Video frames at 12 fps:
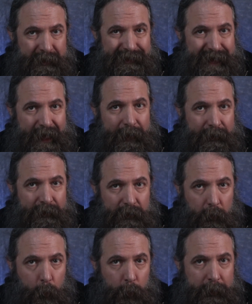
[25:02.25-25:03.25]

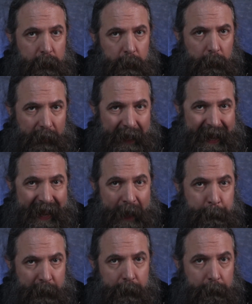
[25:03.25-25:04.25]
mistakes will
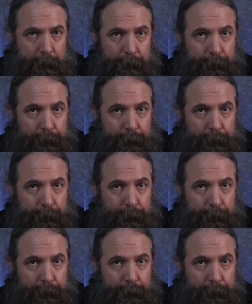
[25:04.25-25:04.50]
happen.